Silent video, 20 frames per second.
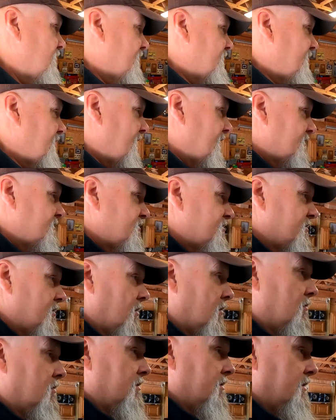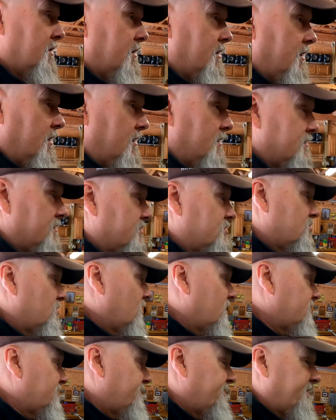with that. So the
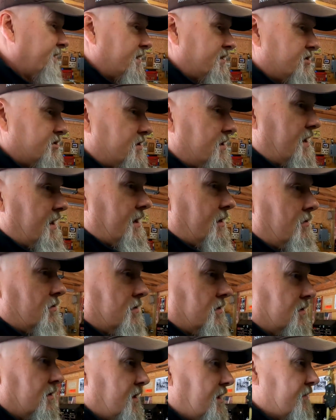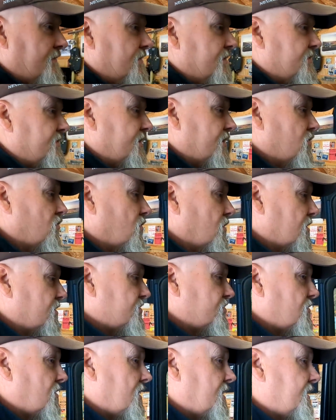truck's fixed now. Everything
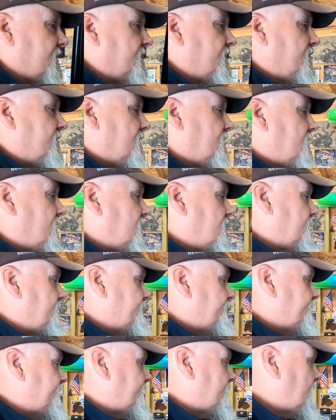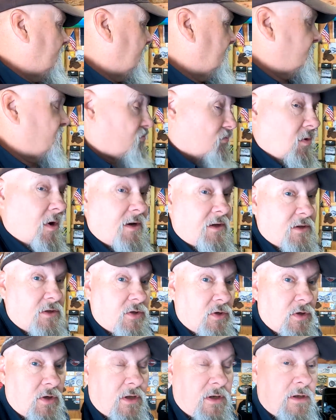works right. It's running
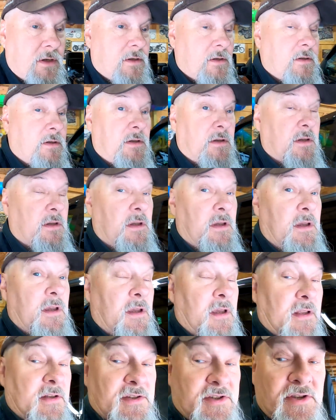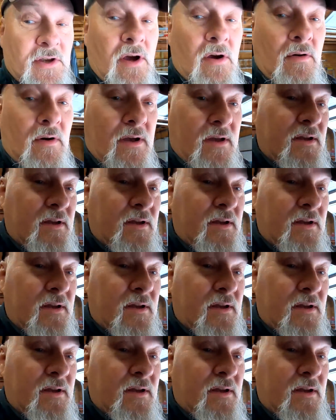good. And so